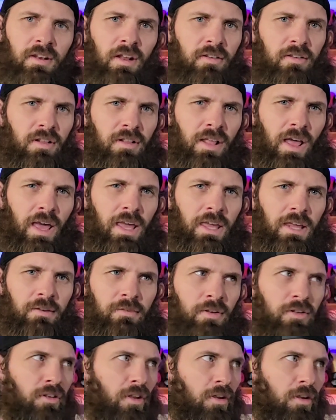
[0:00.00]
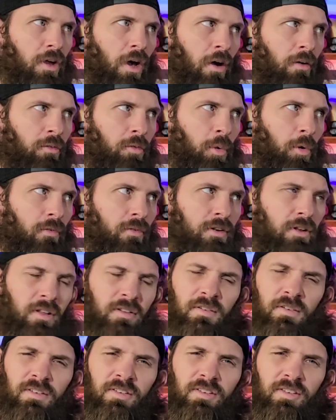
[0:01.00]
he doesn't like it, if he's uncomfortable, if it
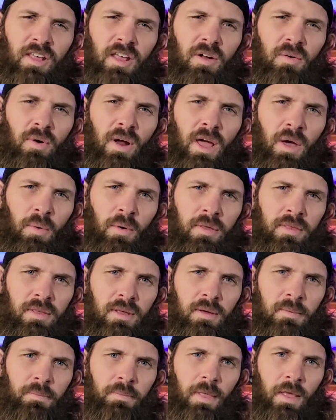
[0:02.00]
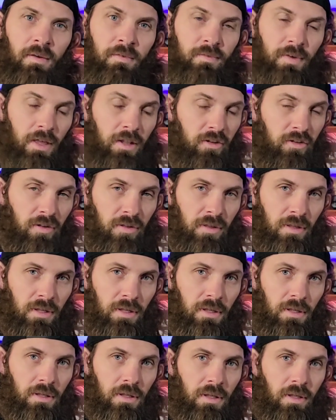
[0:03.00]
doesn't sit right with him,
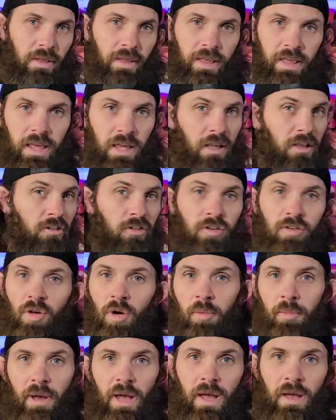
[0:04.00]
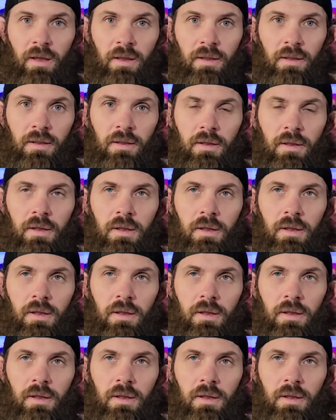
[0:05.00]
eventually he can just go back.